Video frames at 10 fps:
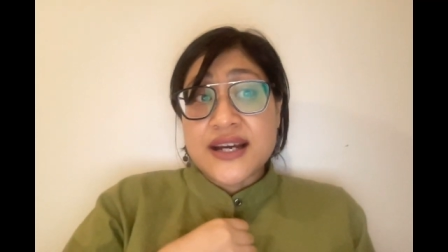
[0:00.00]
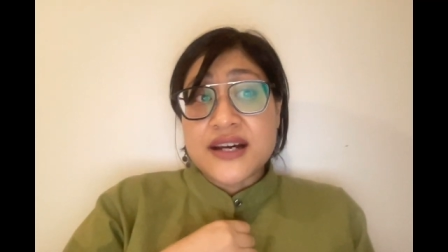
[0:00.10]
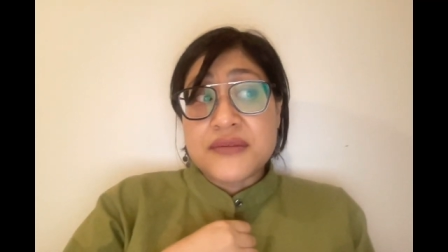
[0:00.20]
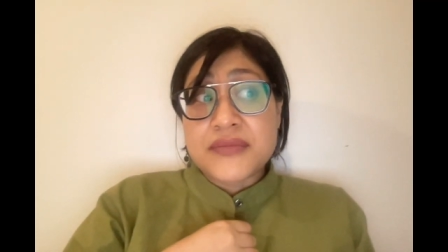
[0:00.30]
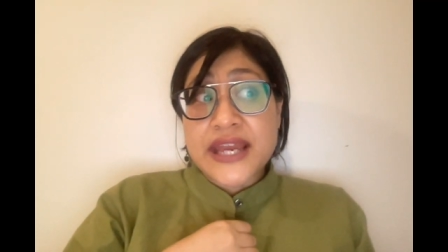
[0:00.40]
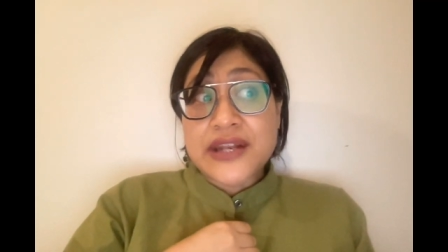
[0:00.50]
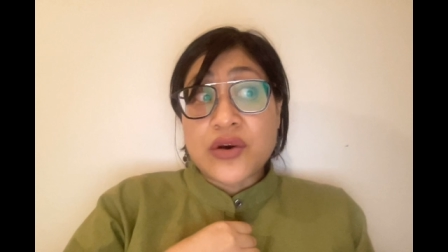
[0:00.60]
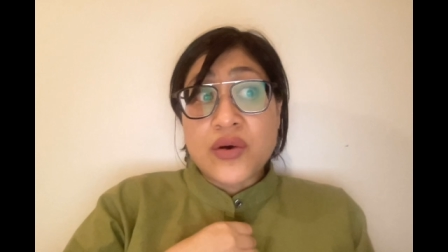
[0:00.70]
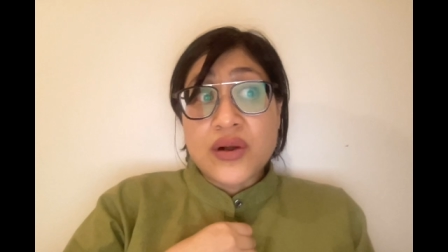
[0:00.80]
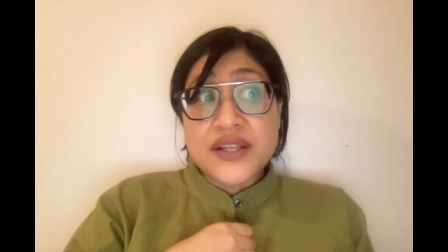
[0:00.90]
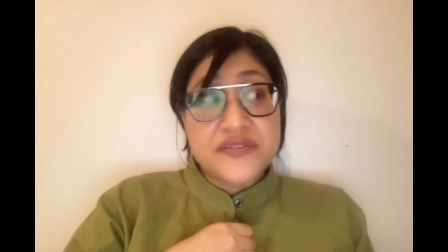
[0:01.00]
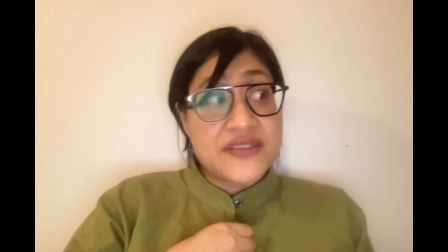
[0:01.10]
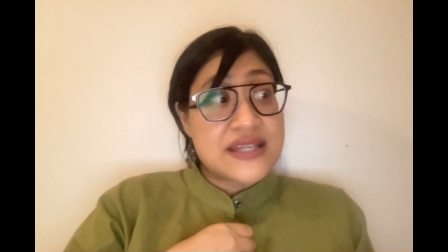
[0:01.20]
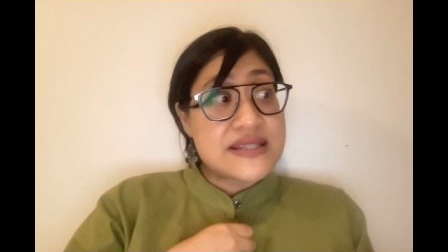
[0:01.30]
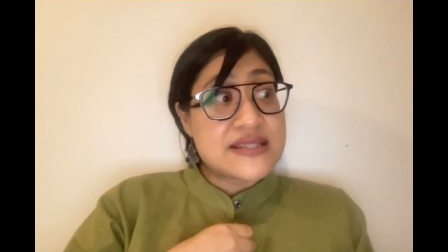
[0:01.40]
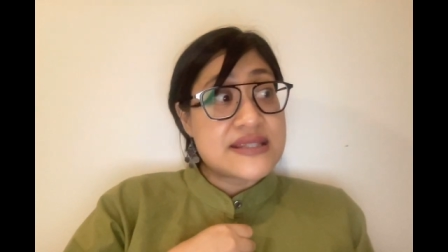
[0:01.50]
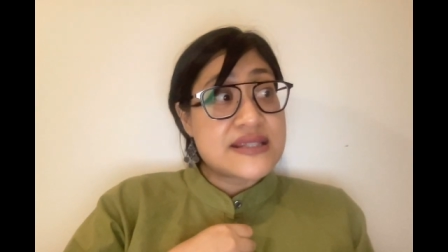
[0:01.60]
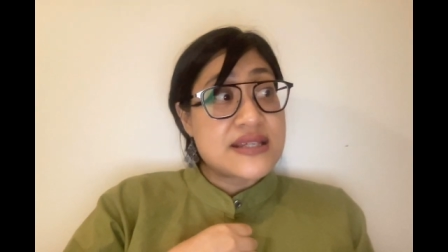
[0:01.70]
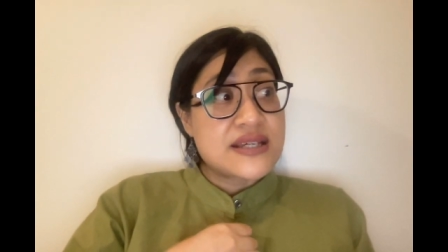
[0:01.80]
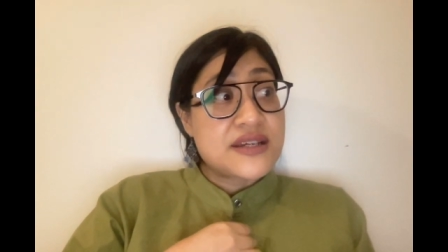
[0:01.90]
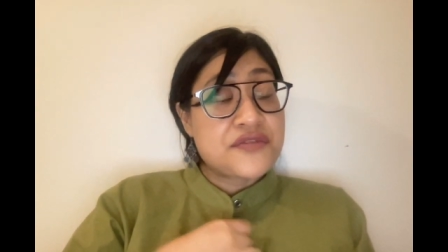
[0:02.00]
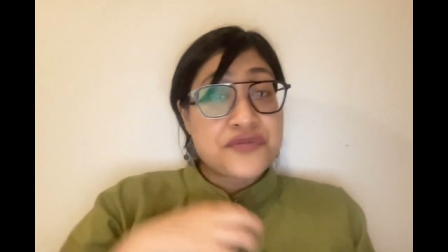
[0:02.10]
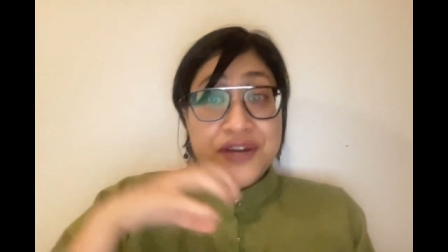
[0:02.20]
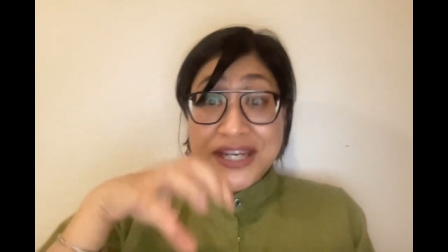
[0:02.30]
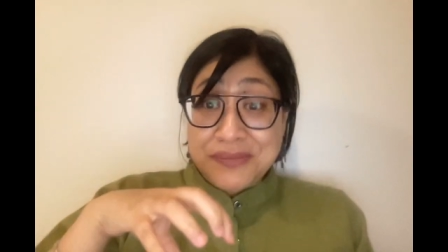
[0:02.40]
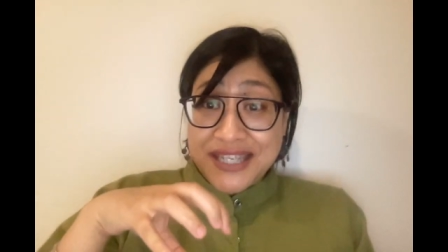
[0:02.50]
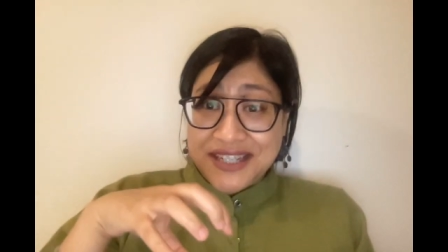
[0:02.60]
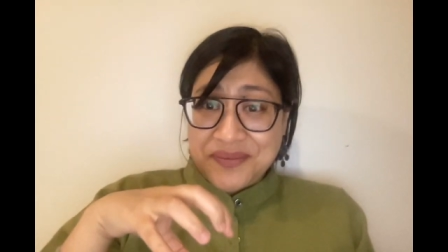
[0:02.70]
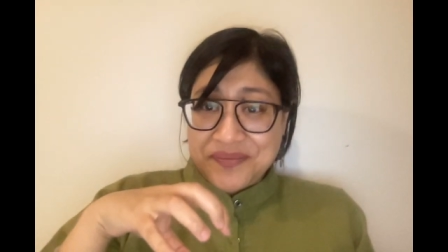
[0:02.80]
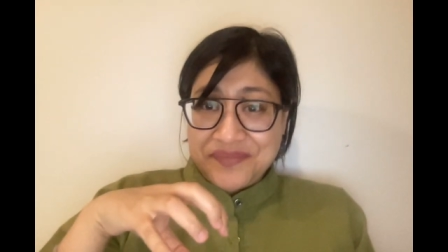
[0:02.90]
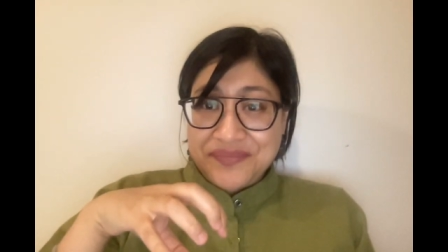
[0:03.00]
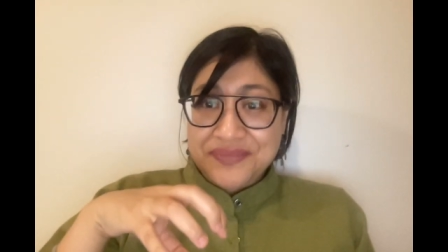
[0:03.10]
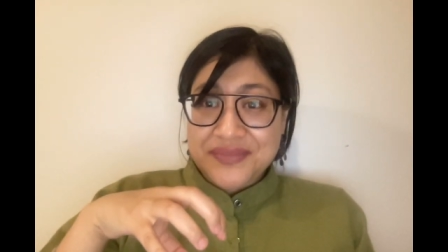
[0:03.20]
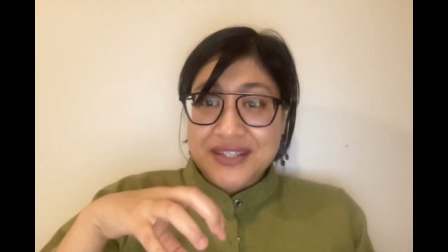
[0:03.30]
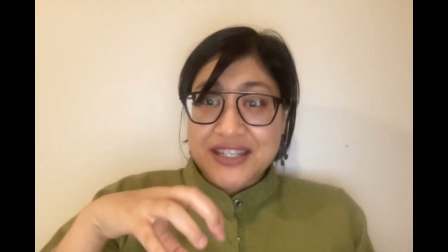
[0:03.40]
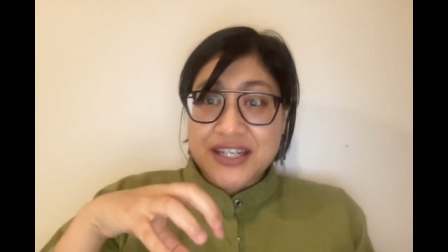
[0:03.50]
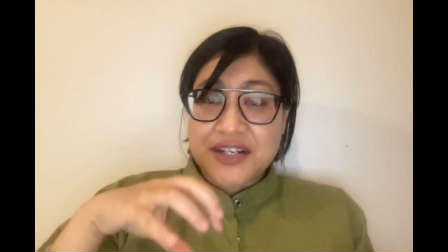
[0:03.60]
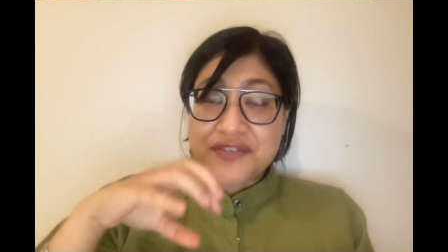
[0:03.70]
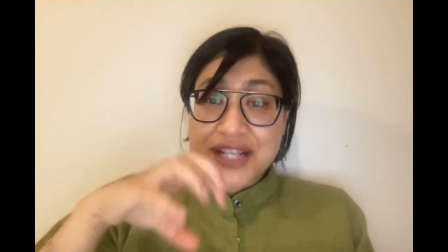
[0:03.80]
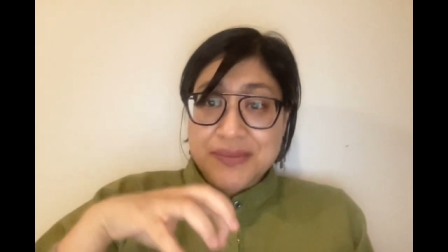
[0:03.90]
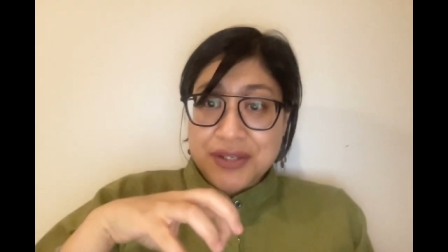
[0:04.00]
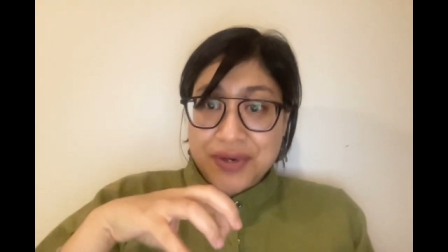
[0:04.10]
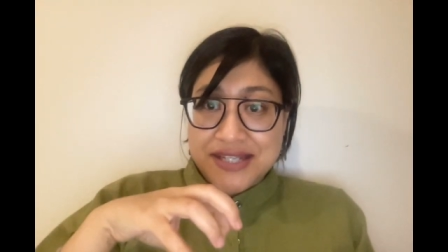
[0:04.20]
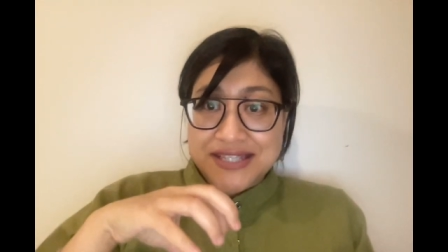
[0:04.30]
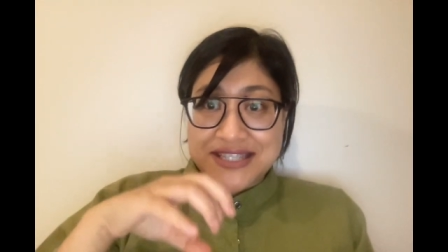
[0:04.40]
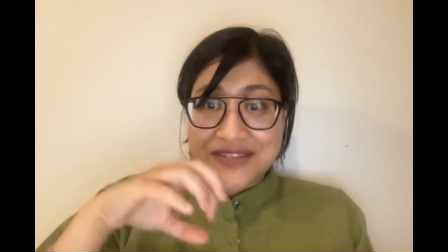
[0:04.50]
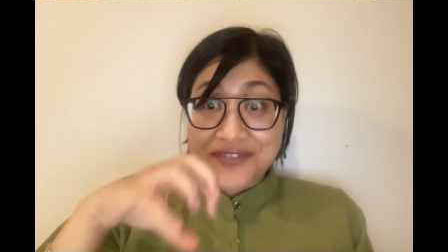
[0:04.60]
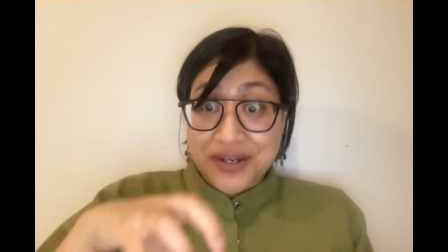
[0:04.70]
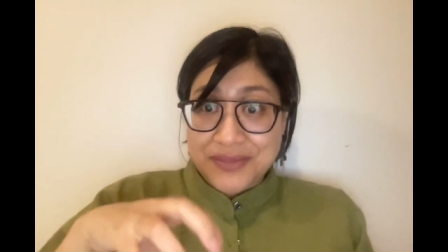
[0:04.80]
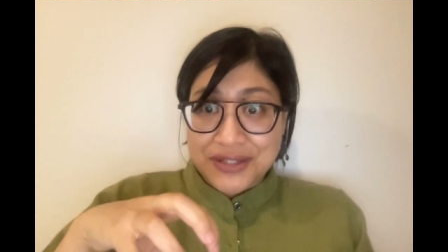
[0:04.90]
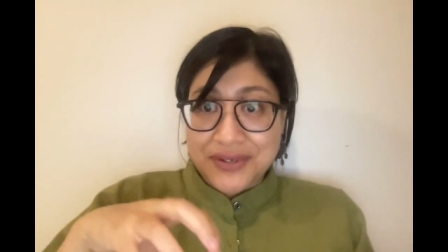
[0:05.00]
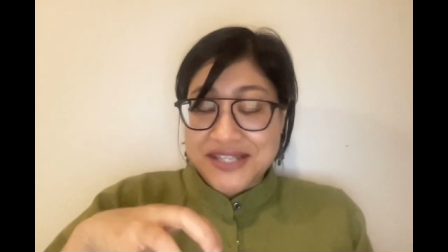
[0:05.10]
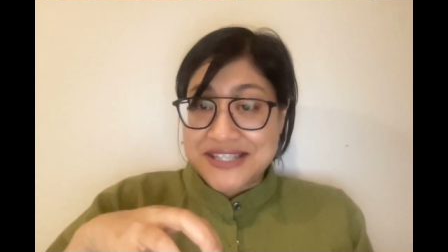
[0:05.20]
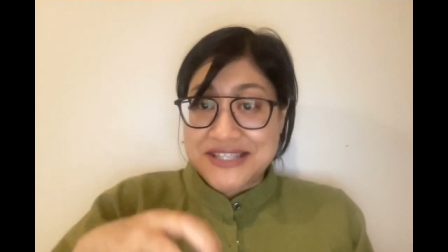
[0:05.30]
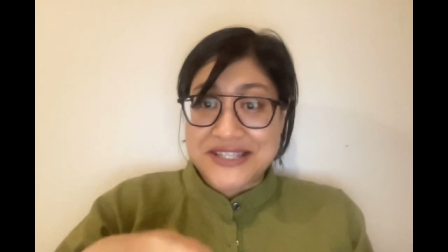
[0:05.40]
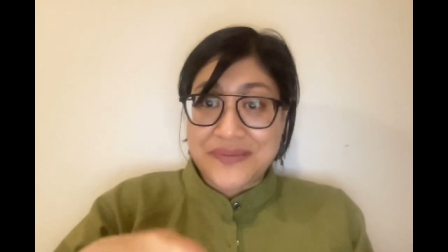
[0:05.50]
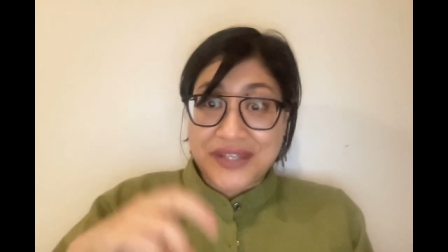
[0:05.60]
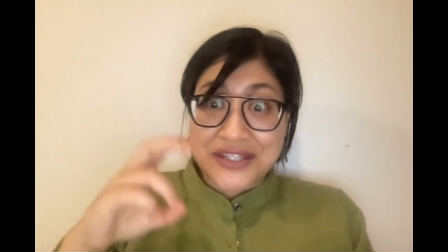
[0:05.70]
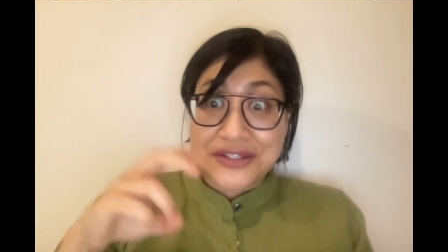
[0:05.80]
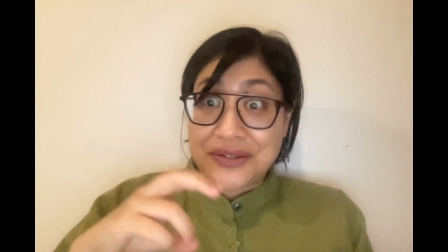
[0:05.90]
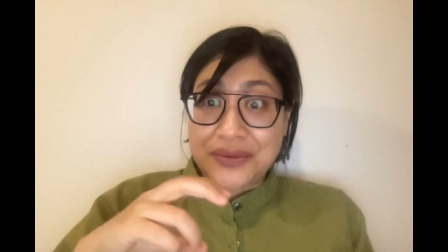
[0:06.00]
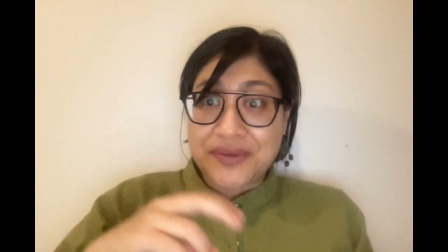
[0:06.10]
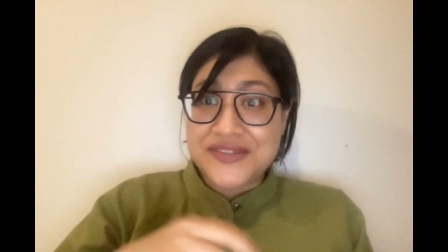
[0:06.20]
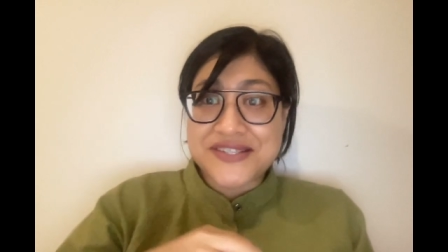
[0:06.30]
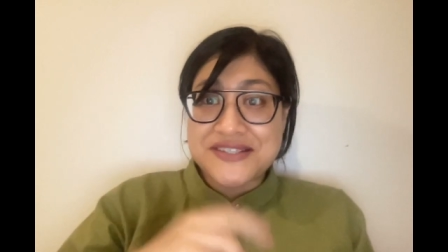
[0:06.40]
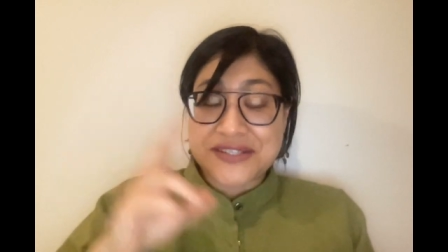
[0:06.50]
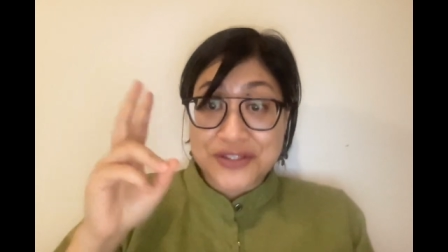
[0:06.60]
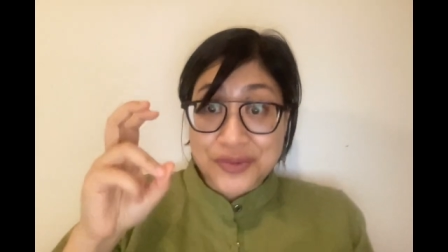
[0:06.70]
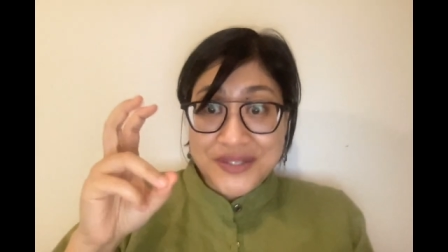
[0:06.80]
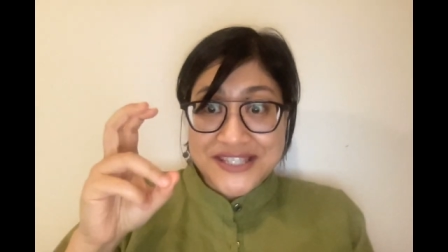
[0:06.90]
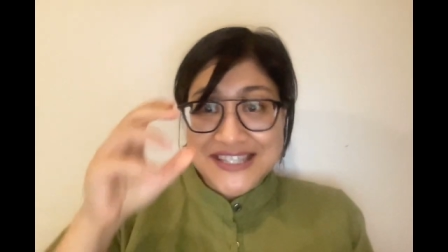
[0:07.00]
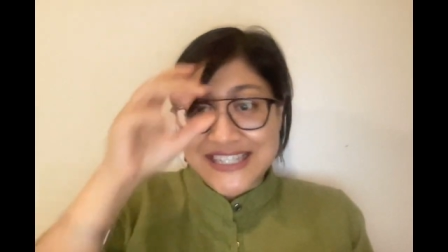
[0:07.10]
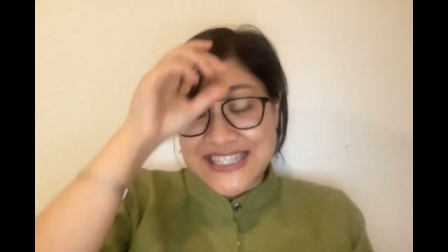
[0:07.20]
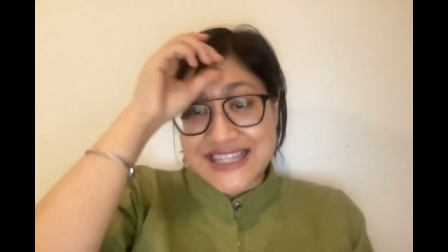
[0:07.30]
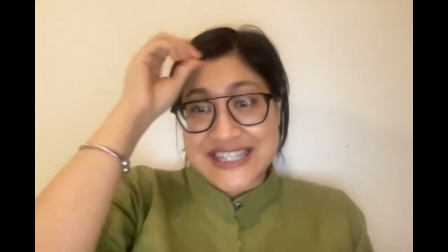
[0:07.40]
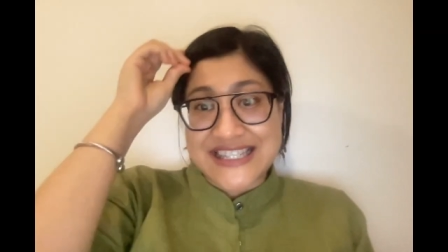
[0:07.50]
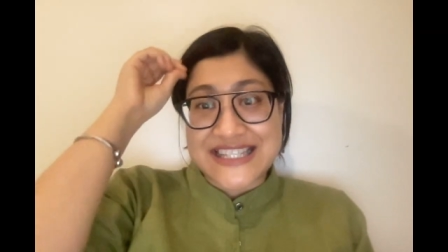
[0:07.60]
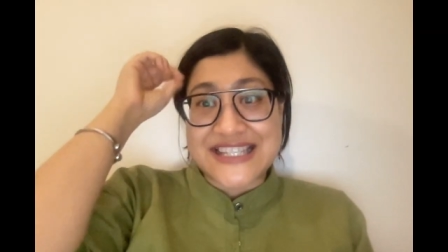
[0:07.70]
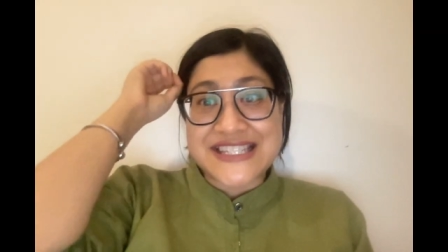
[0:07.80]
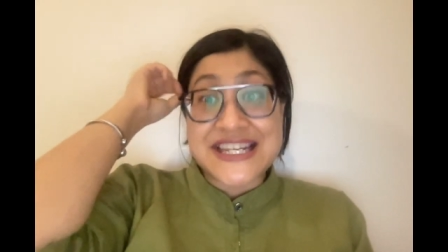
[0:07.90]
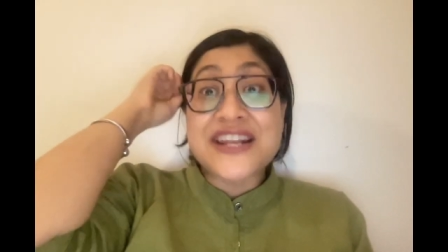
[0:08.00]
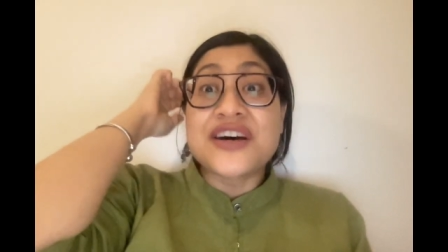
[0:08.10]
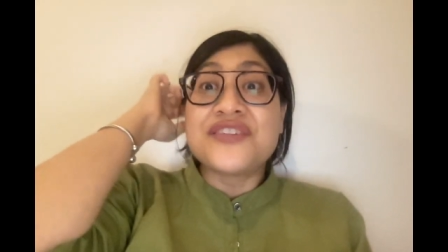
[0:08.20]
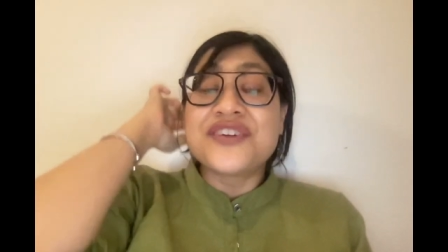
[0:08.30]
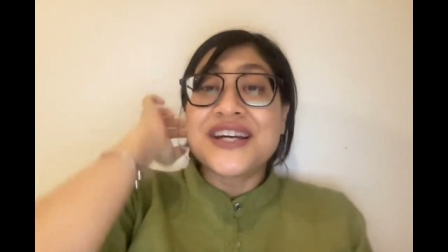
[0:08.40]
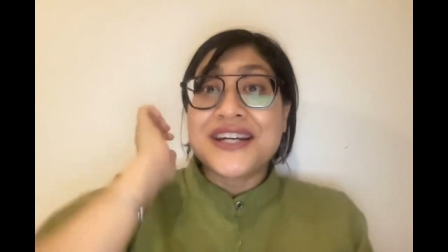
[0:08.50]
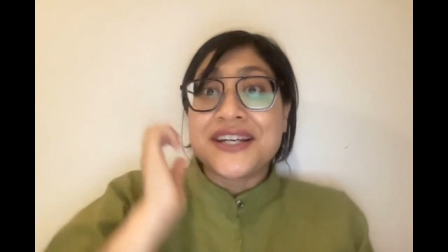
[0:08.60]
Um, and all of this framing of climate crisis, environmental crisis as something new, and this is humans that did this instead of,